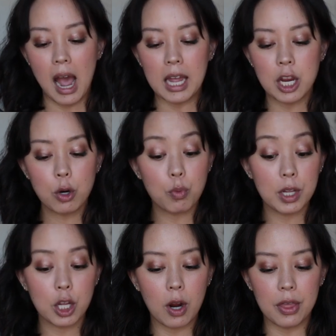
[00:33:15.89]
I hear
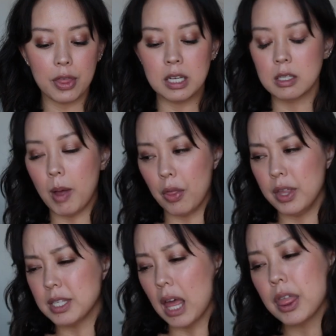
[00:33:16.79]
really great things about
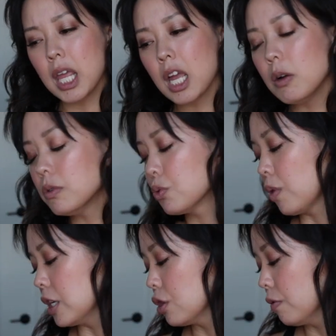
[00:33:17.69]
this. I think it was
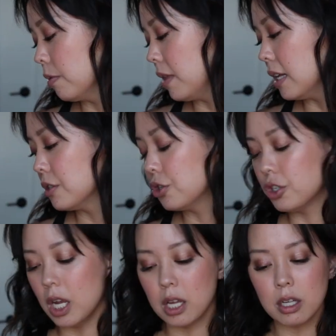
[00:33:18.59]
Rachel from That's
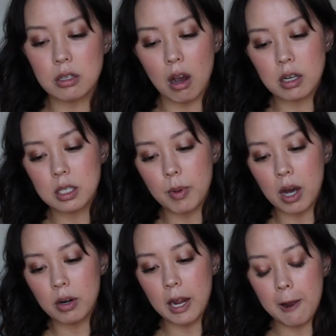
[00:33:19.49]
Chic that talks
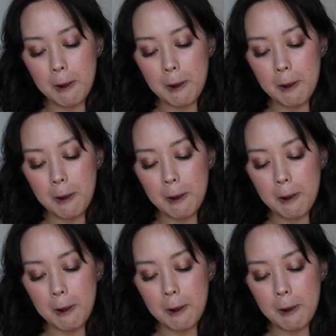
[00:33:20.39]
about it.